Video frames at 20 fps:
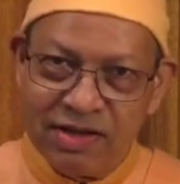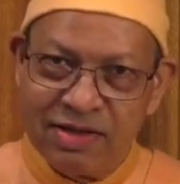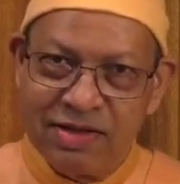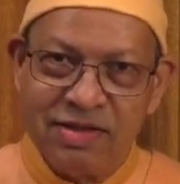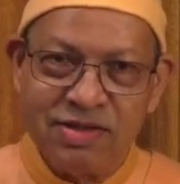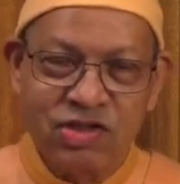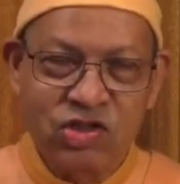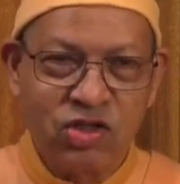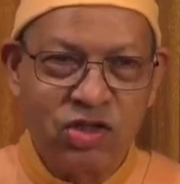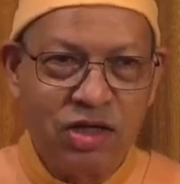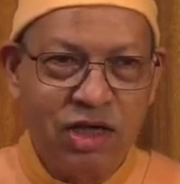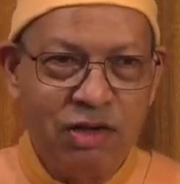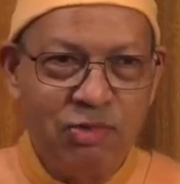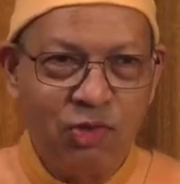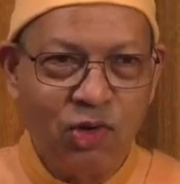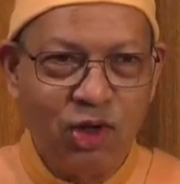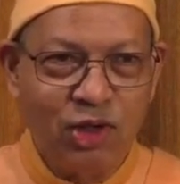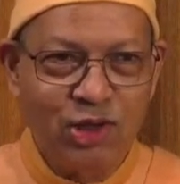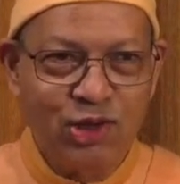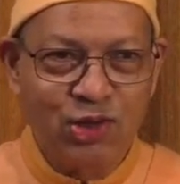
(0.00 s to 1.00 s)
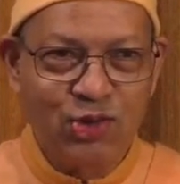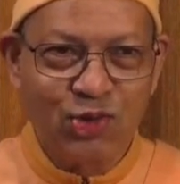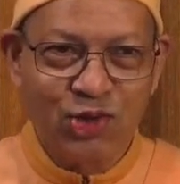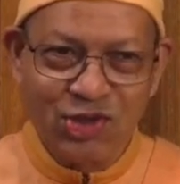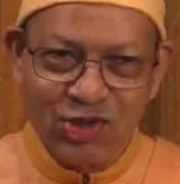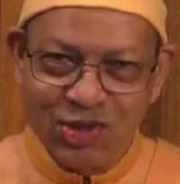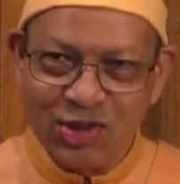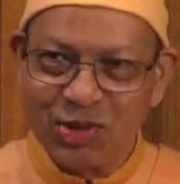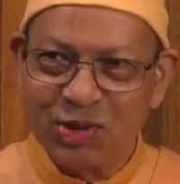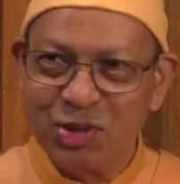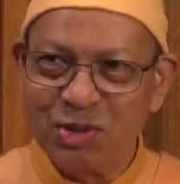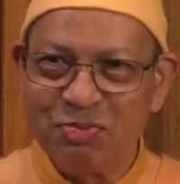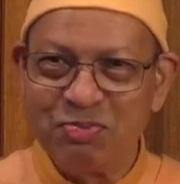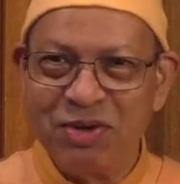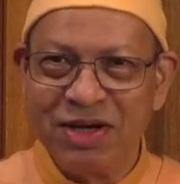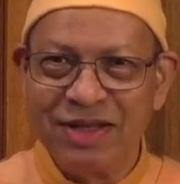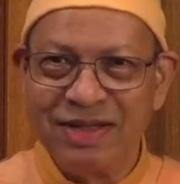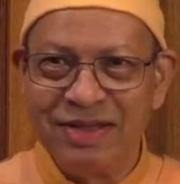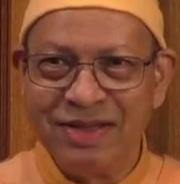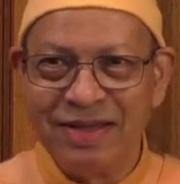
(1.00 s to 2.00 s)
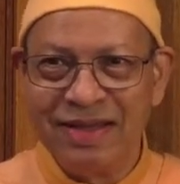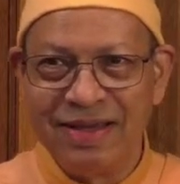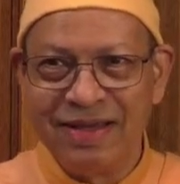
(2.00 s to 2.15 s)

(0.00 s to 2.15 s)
surname also was Chattopadhyay.